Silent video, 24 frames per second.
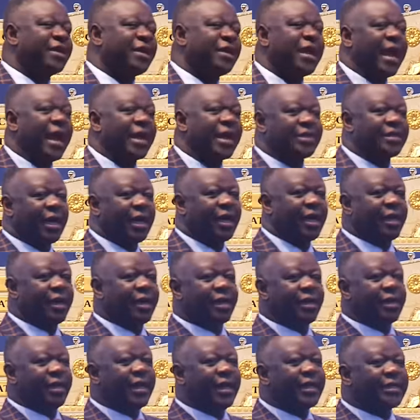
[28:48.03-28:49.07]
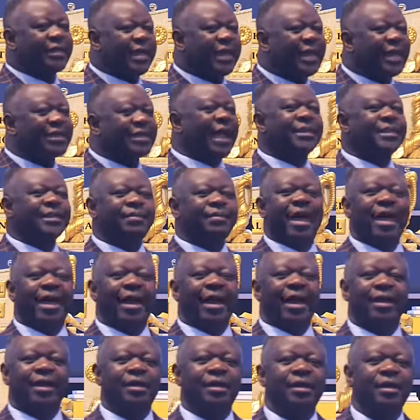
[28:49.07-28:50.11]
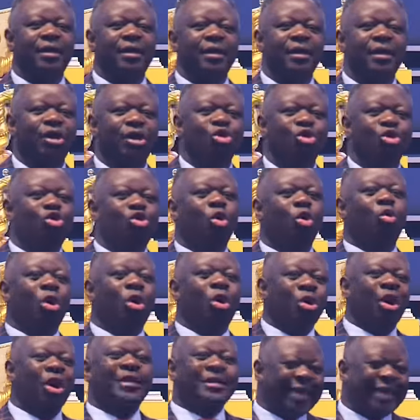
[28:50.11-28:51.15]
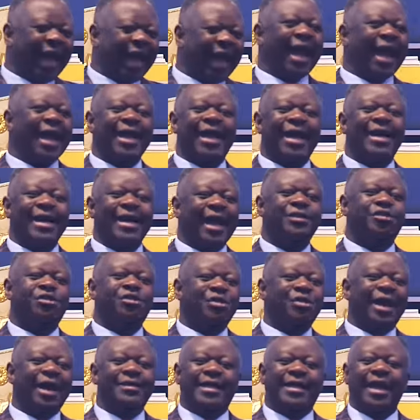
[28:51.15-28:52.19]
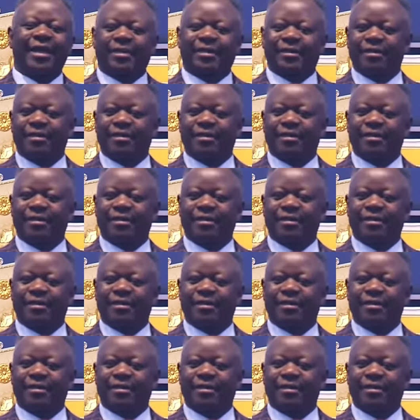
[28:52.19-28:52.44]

Elijah. He said, Jezebel, you will not die a natural death.